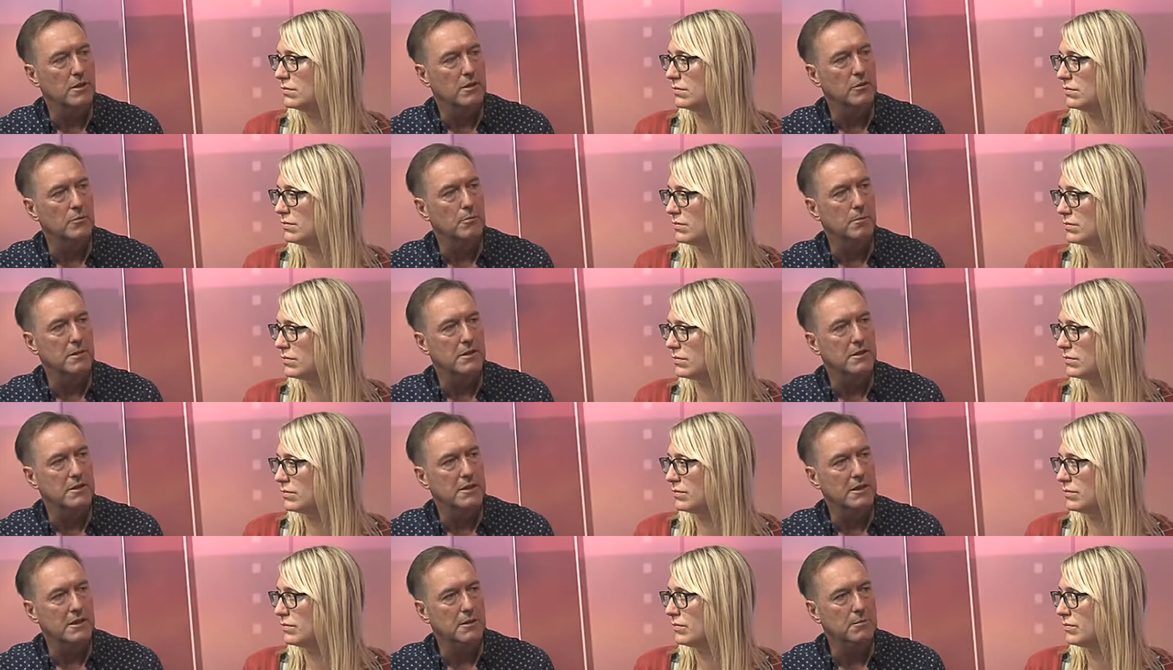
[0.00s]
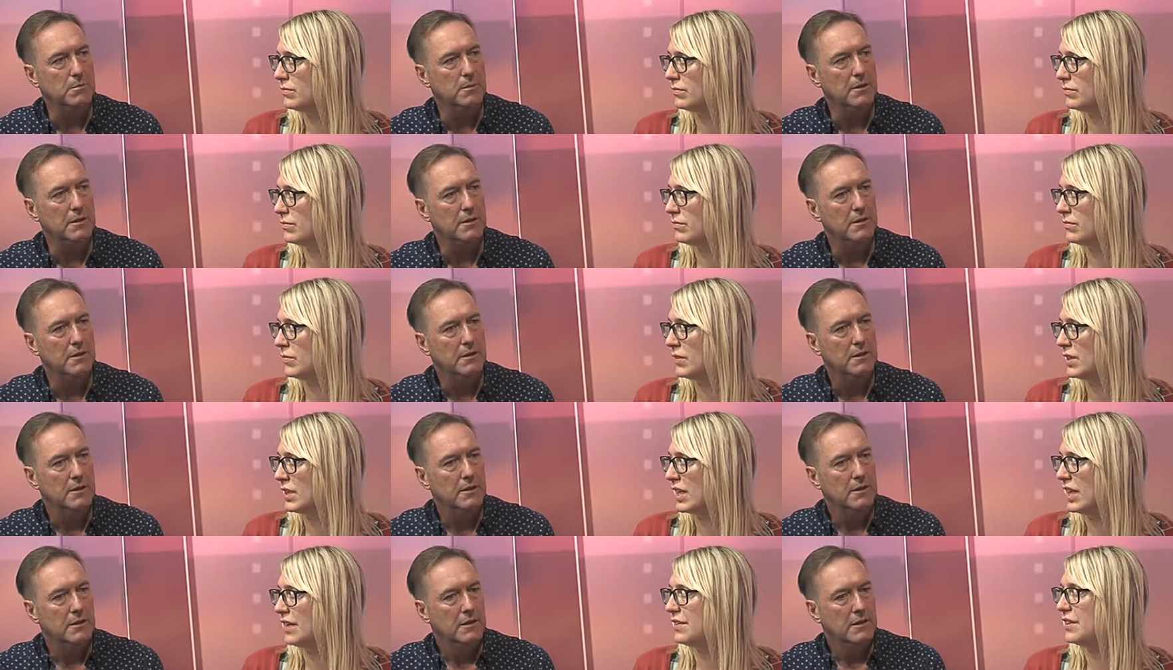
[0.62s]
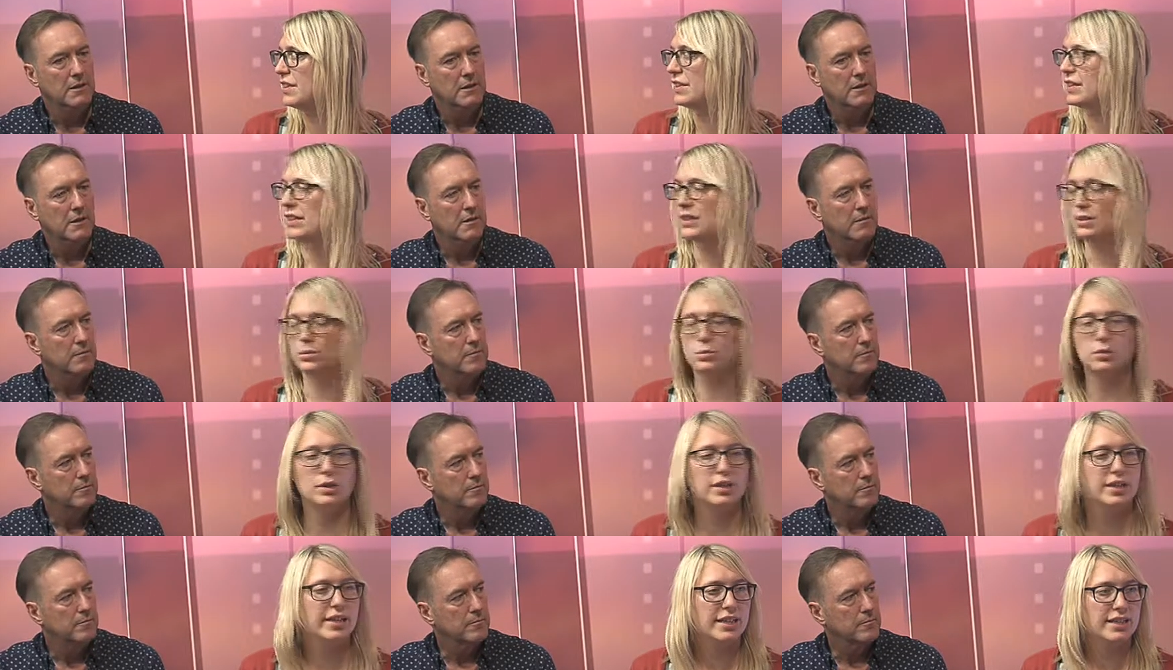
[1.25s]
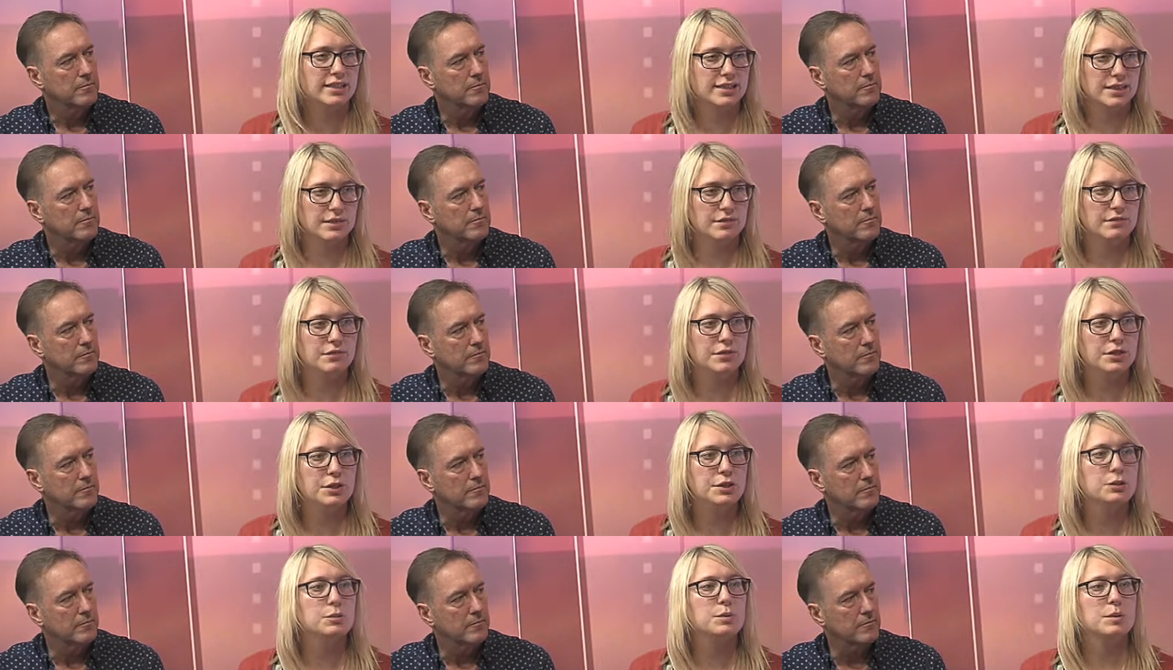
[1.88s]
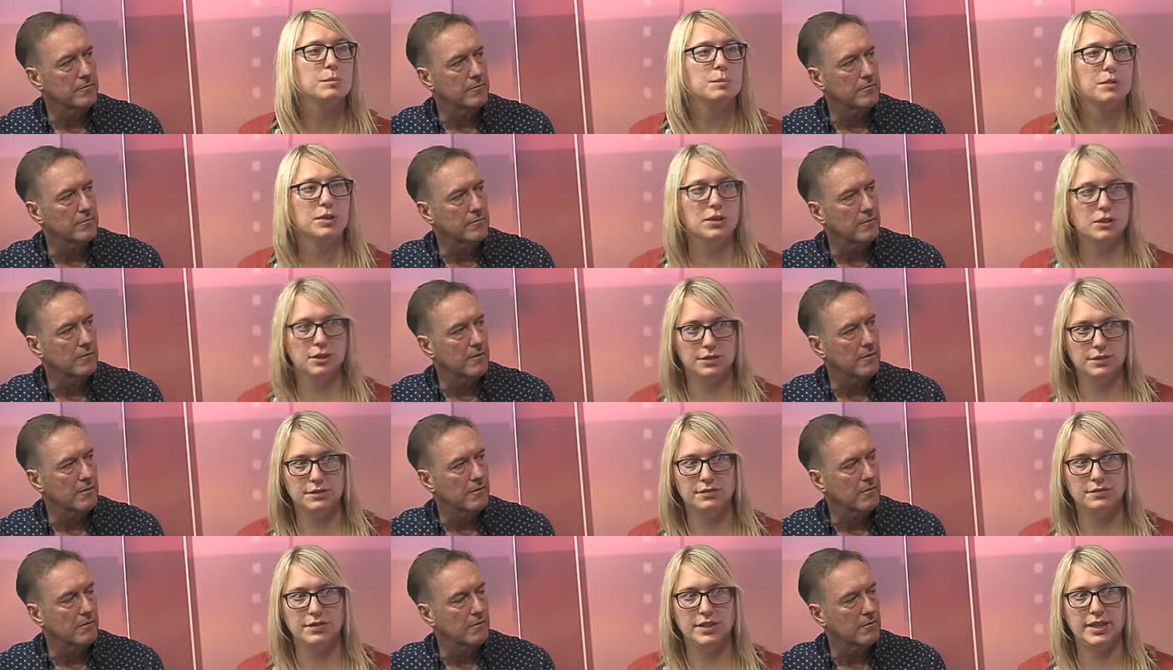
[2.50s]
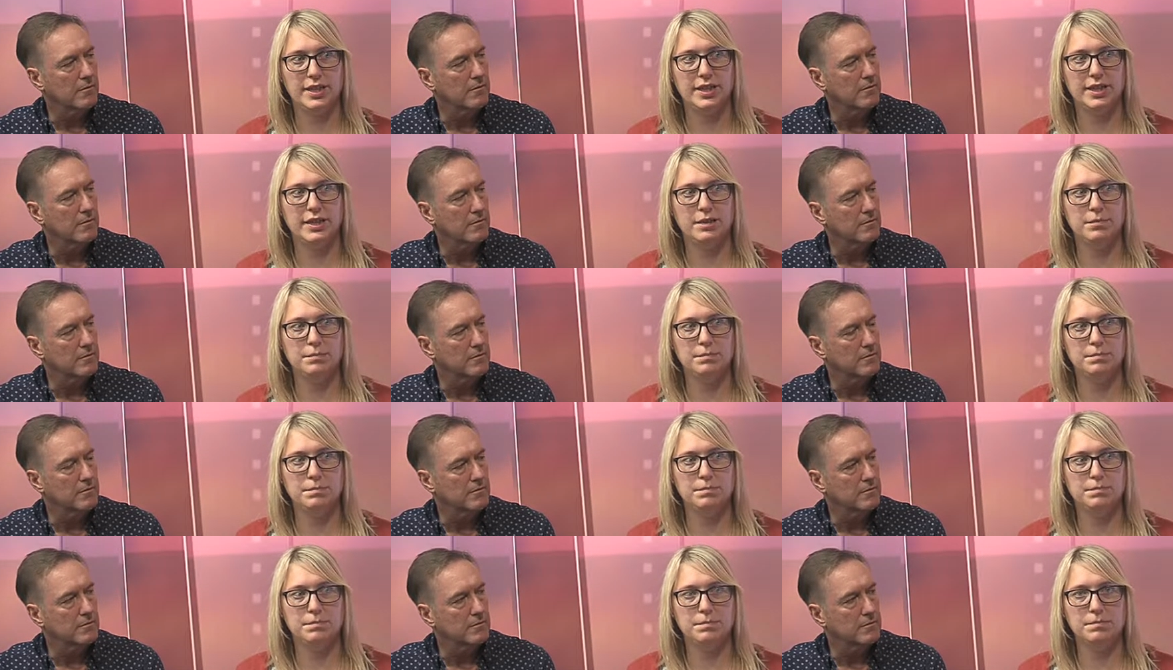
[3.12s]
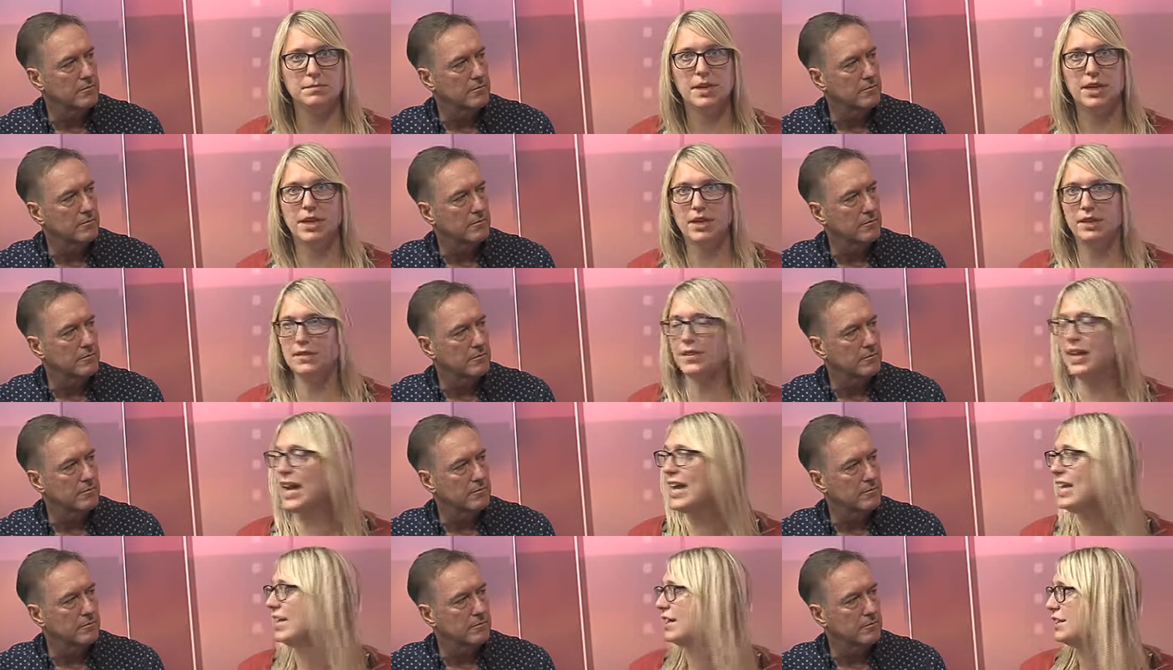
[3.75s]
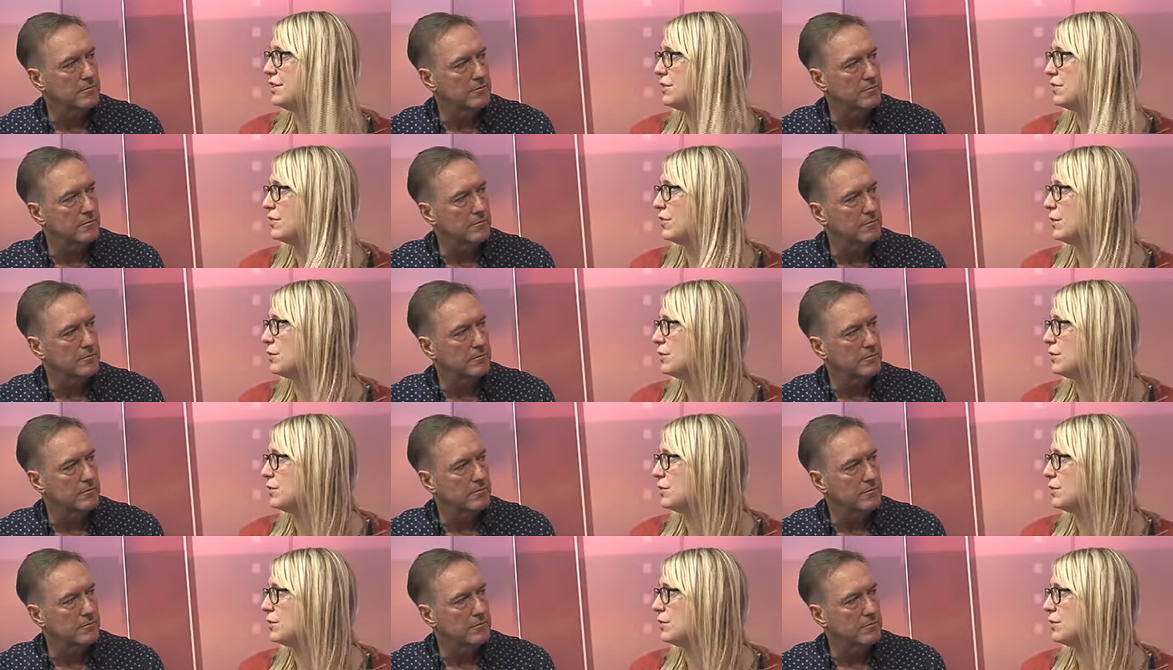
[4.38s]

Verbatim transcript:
Speaker 1: a little bit deeper.
Speaker 2: I think that's what it gets confused with because of the uh, the age of the